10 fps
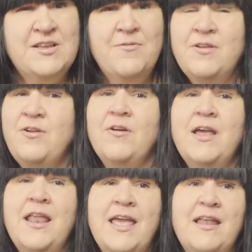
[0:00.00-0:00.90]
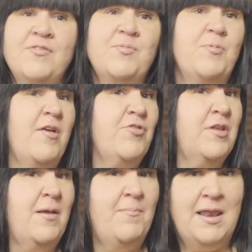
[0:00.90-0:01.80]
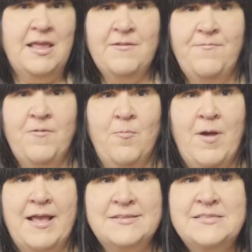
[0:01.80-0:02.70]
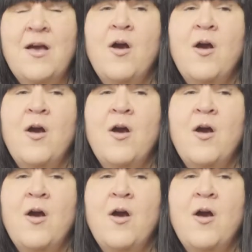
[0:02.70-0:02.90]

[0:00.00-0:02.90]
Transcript: So you're going to get inspiration in many different ways.